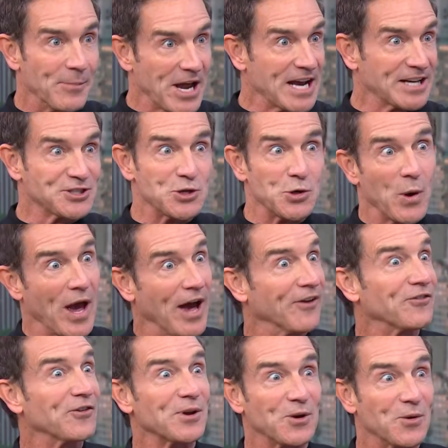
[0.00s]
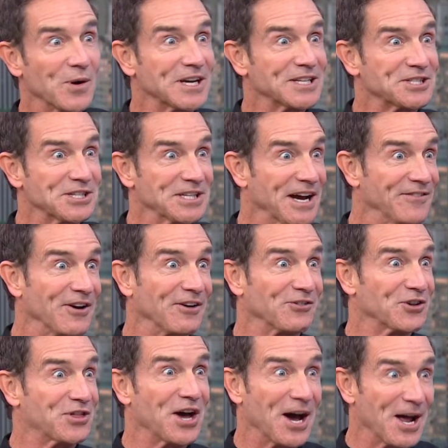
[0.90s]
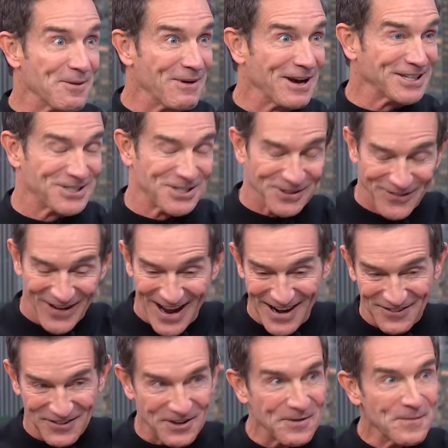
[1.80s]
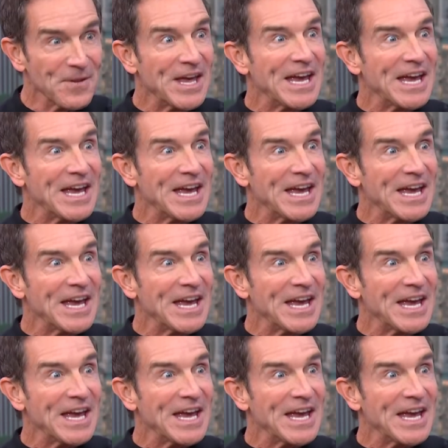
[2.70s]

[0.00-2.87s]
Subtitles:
gonna ask you every question I've ever thought about Survivor.